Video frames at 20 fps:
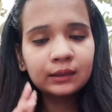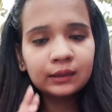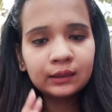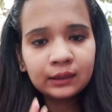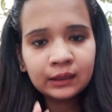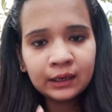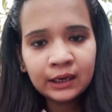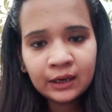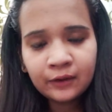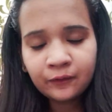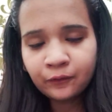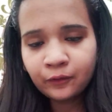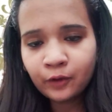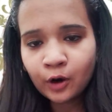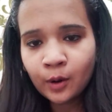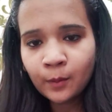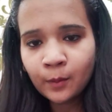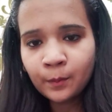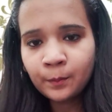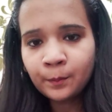3
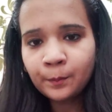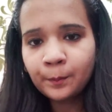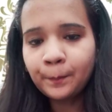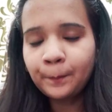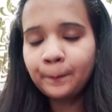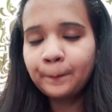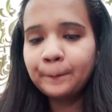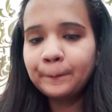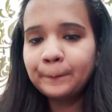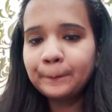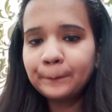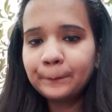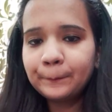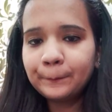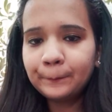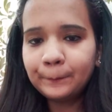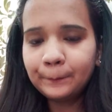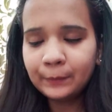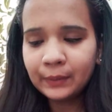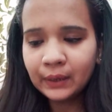from
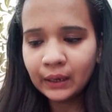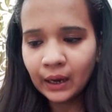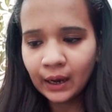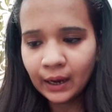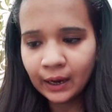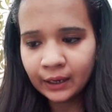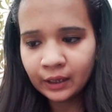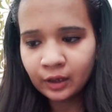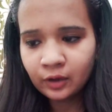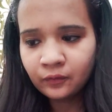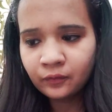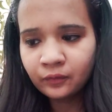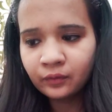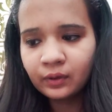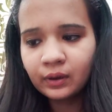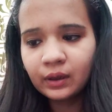behive